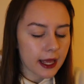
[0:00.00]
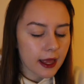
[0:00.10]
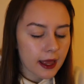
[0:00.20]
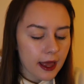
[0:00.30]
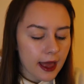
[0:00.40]
it,
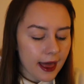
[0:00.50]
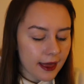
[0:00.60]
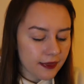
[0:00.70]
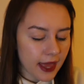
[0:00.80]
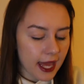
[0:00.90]

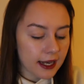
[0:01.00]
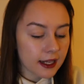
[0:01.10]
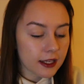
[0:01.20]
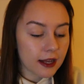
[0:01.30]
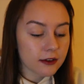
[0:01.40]
and
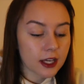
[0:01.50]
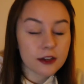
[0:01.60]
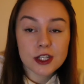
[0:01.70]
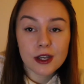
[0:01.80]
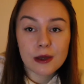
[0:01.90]
then I'll
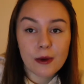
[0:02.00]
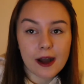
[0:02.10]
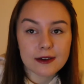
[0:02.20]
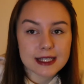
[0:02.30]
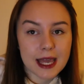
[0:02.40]
show you what
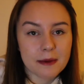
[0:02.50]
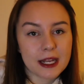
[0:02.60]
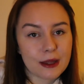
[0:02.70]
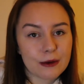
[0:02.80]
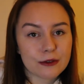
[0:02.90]
else came in
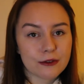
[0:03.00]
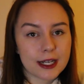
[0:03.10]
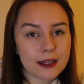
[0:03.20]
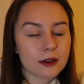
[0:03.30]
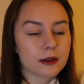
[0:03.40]
it. That was a
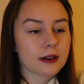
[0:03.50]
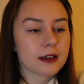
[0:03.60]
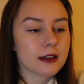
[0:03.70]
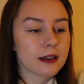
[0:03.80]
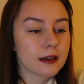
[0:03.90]
really good
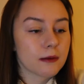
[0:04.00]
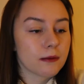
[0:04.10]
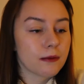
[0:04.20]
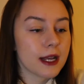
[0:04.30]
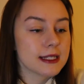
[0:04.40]

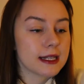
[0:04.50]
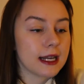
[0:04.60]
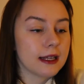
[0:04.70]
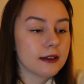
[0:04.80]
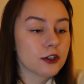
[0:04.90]
present.
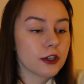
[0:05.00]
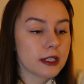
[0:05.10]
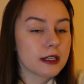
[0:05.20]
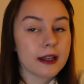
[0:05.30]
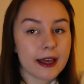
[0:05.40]
I enjoyed
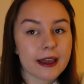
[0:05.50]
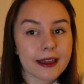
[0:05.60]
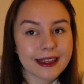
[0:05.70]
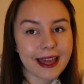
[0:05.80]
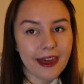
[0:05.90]
like
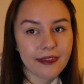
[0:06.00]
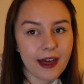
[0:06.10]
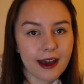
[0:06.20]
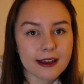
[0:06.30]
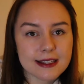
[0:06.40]
getting
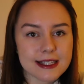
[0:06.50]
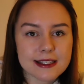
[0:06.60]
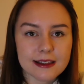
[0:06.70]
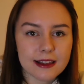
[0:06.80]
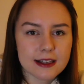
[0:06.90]
that because it's
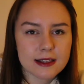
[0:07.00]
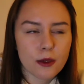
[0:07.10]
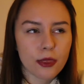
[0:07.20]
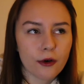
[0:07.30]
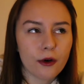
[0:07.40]
something so
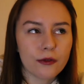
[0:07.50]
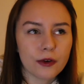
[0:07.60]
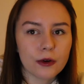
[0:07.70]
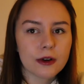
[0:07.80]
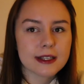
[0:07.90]

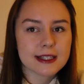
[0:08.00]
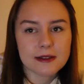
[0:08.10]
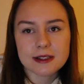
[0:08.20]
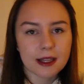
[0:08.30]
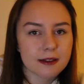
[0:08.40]
thoughtful, because it
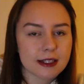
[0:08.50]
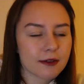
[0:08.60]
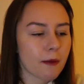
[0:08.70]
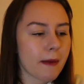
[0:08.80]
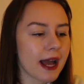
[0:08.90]
was loads of
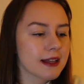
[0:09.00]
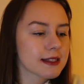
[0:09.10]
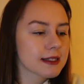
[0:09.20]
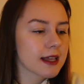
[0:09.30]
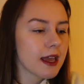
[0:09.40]
different
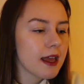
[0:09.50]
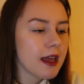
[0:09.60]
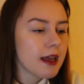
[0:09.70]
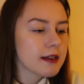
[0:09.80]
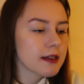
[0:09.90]
masks.
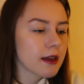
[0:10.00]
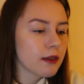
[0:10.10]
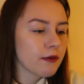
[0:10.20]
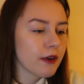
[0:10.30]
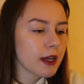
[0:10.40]
So
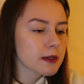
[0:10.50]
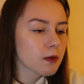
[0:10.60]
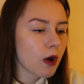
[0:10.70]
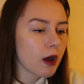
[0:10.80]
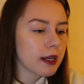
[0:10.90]
the first
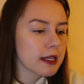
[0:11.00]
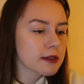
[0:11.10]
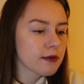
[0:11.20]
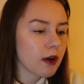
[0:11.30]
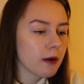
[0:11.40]
one
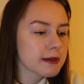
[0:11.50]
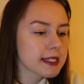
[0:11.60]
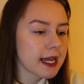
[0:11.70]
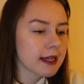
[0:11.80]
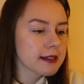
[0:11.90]
is from
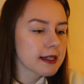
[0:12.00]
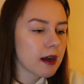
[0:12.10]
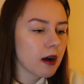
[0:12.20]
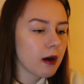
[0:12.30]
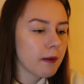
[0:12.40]
Tata
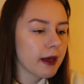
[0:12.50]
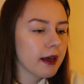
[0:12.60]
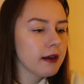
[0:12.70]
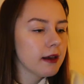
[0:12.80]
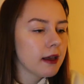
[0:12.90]

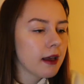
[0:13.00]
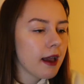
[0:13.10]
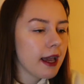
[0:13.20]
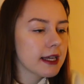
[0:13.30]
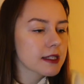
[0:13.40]
Harper.
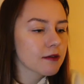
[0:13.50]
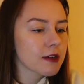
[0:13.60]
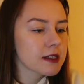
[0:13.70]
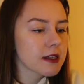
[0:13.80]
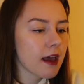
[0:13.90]
It's a
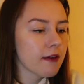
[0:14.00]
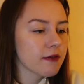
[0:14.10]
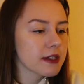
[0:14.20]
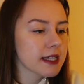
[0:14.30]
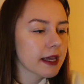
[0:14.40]

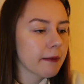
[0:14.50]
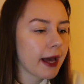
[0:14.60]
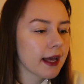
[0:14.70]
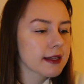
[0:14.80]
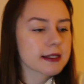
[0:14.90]
resurfacing
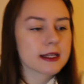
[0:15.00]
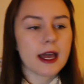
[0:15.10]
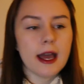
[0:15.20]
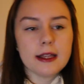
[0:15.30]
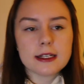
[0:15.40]
mask,
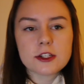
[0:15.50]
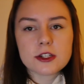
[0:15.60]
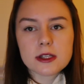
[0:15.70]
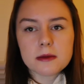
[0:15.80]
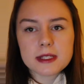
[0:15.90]
and it
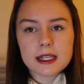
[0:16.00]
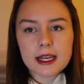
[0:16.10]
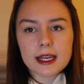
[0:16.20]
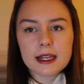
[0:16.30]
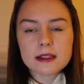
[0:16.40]
just comes in
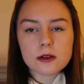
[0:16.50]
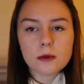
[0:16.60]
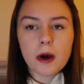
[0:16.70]
like a little